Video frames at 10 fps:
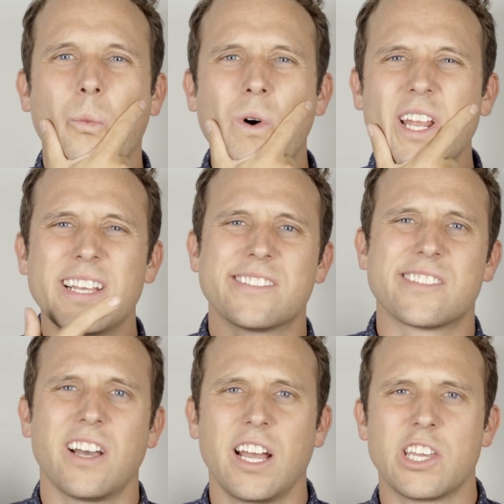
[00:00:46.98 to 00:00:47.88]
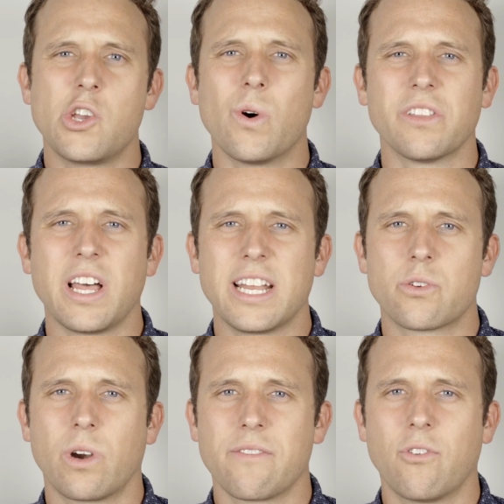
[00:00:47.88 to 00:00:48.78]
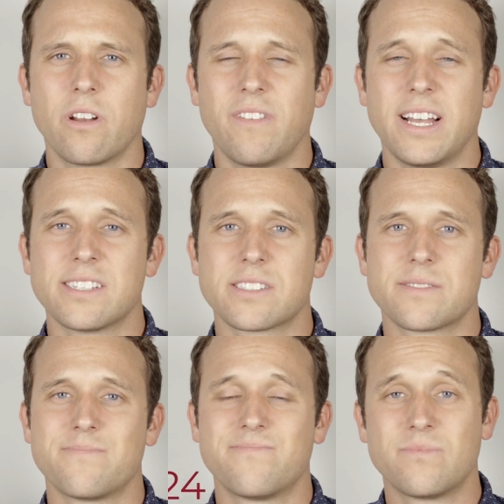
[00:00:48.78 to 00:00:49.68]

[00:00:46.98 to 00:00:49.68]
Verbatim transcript: What is a UL924 device?